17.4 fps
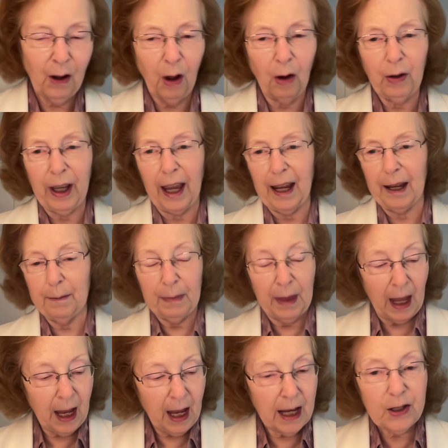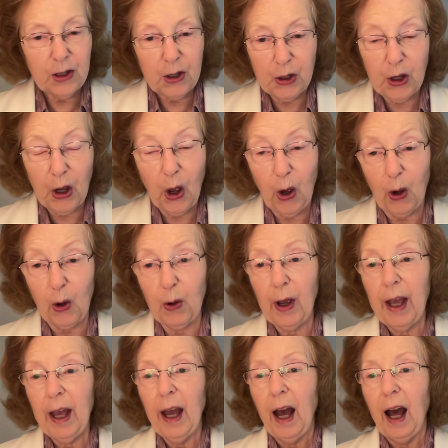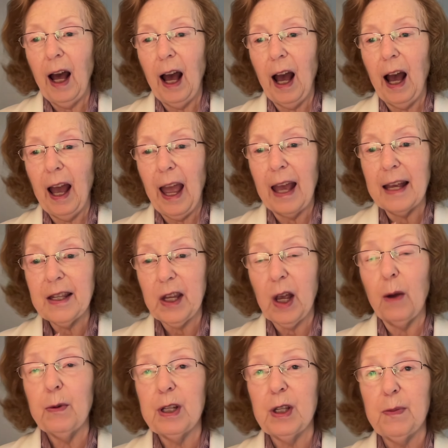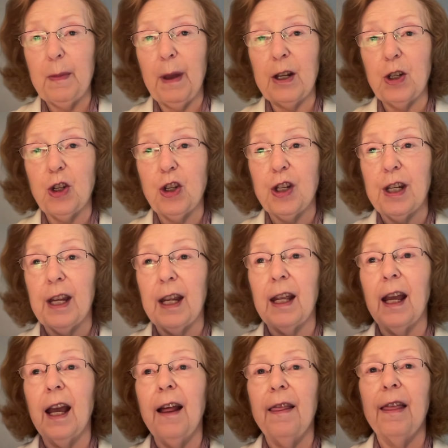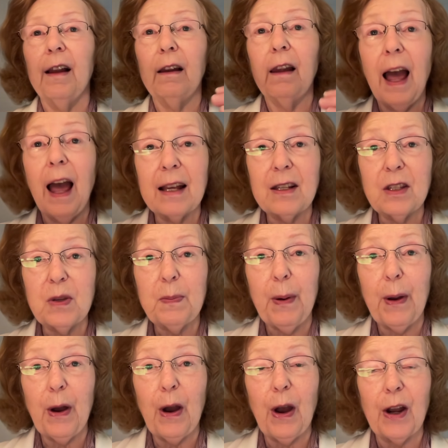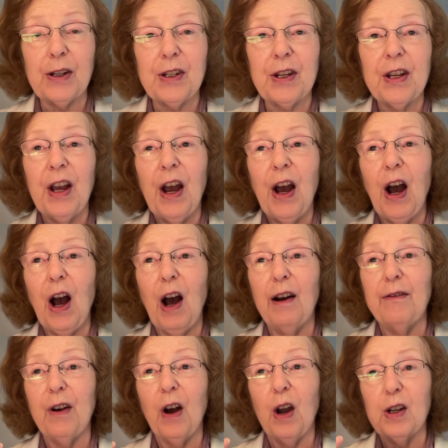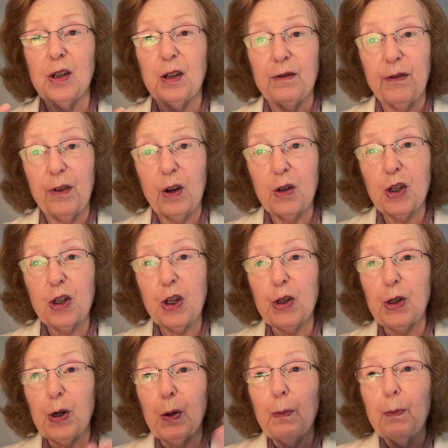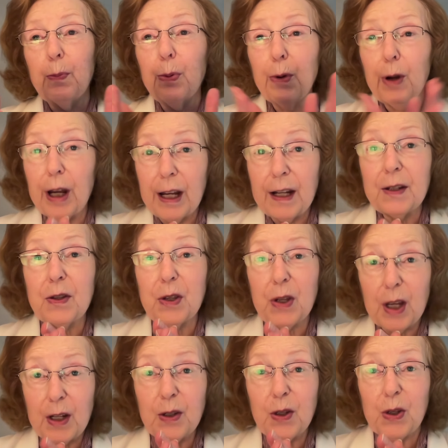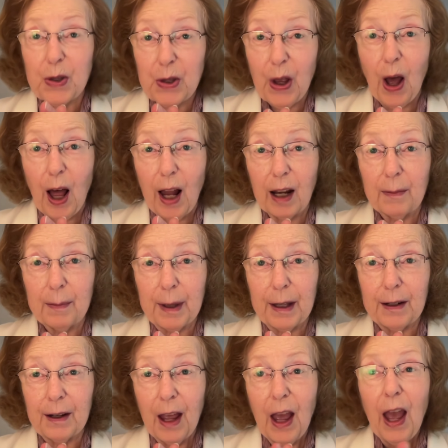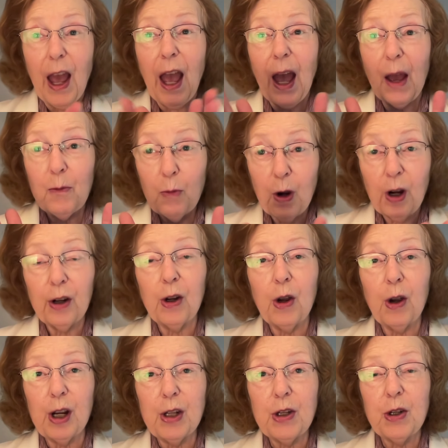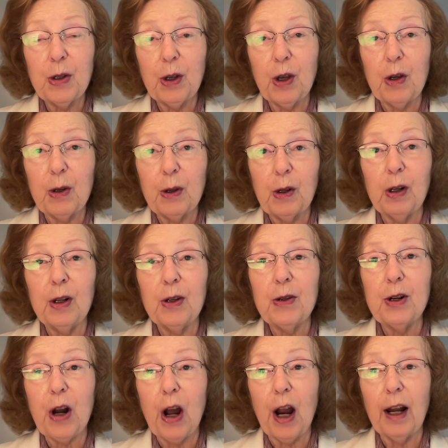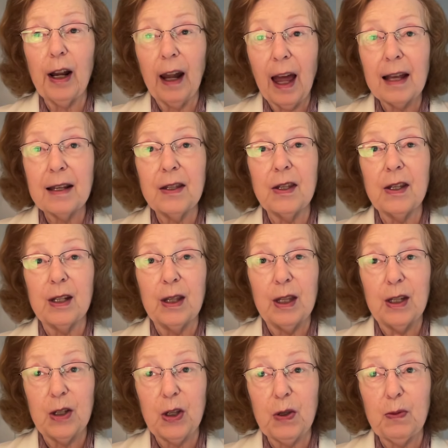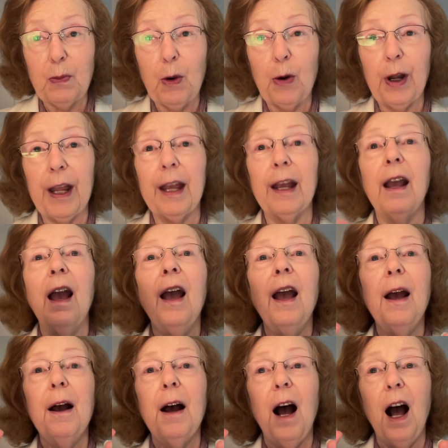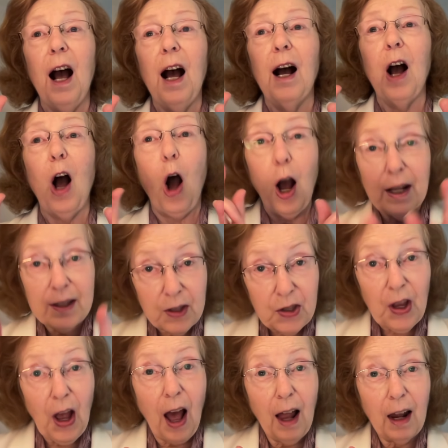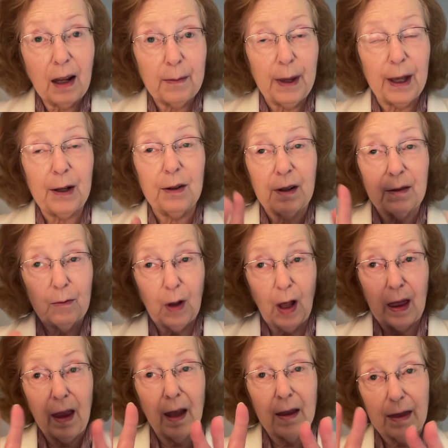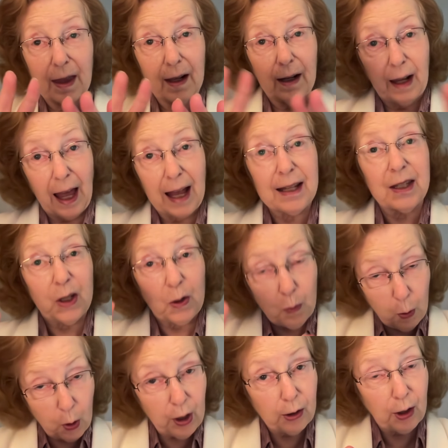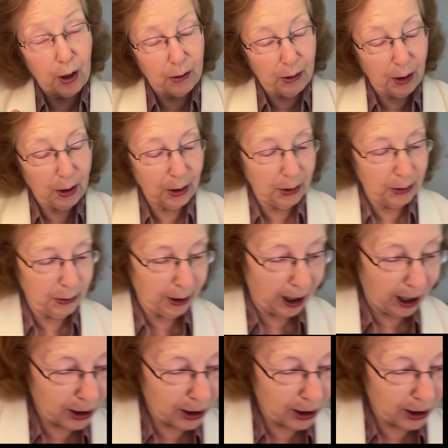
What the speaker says: Okay, so as I was mentioning, the last part of our devotional brings in Solomon, and we're going to conclude our lesson this morning on Solomon. The lesson will conclude, I